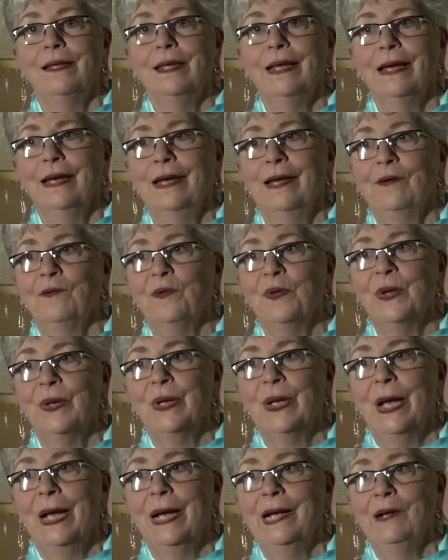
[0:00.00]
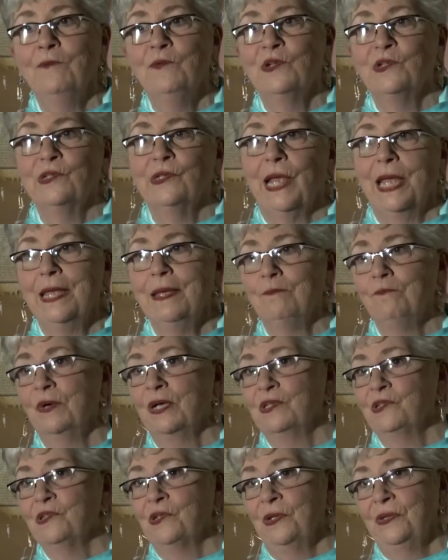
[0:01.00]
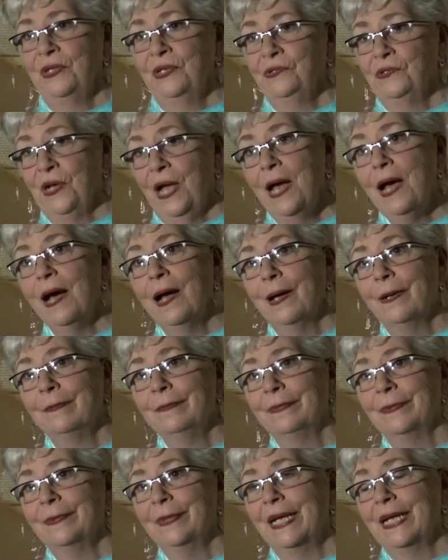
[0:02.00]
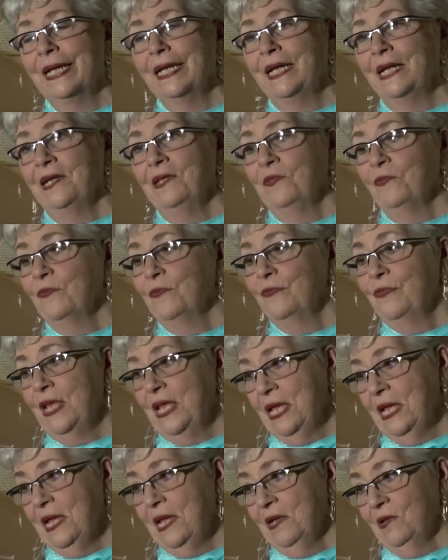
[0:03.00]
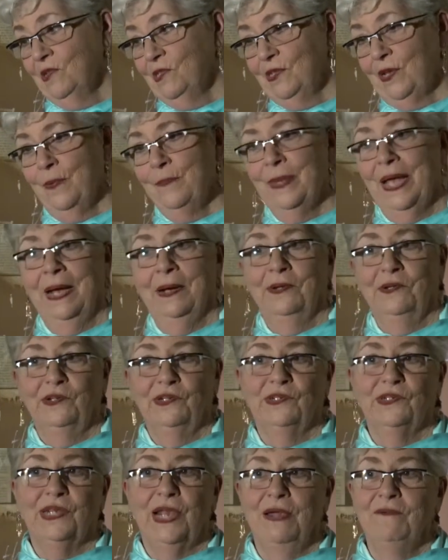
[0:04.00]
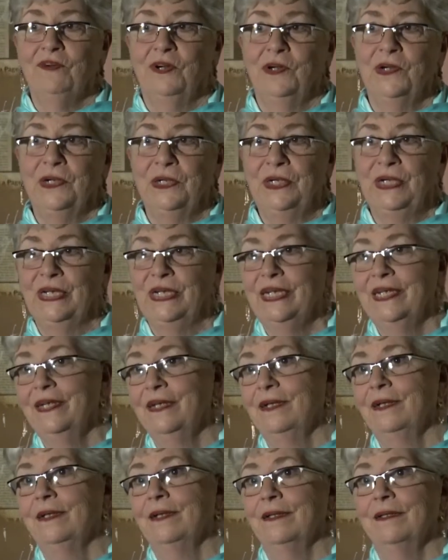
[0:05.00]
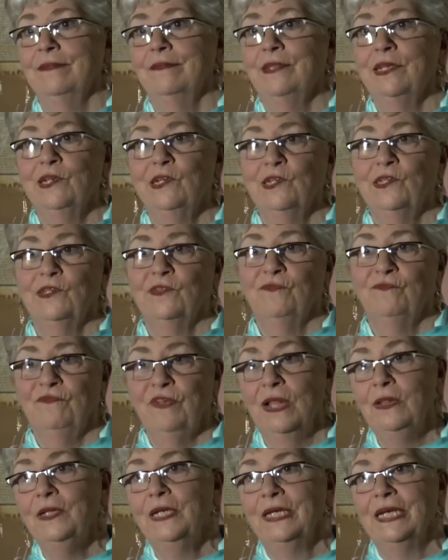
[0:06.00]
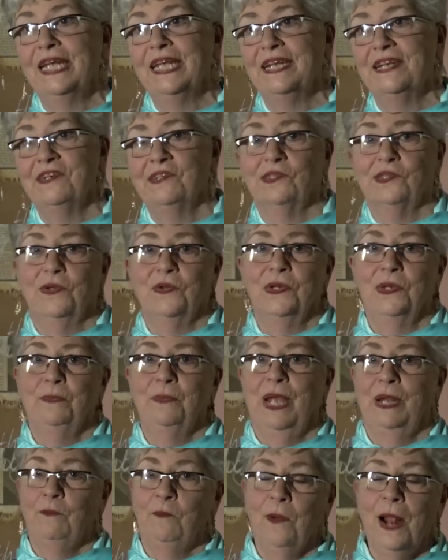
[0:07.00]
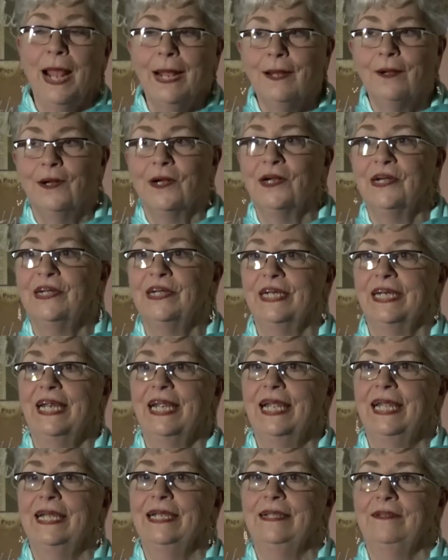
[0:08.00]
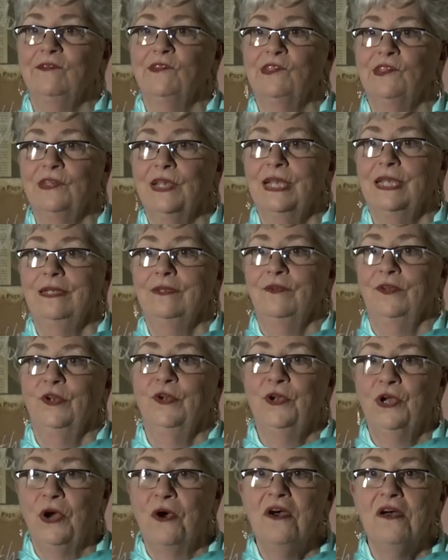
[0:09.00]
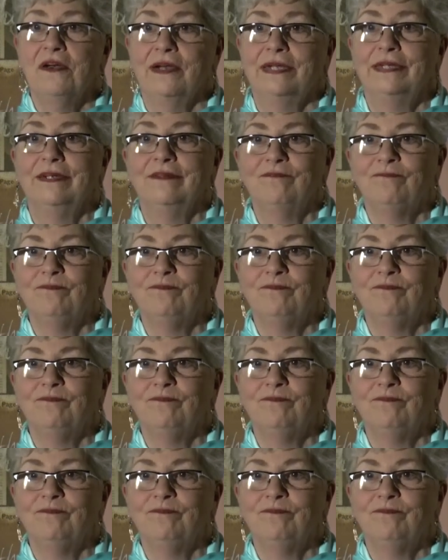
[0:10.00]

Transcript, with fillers: uh, I was eight months on the job and they somehow discovered these felonies on my record and said, You're gone.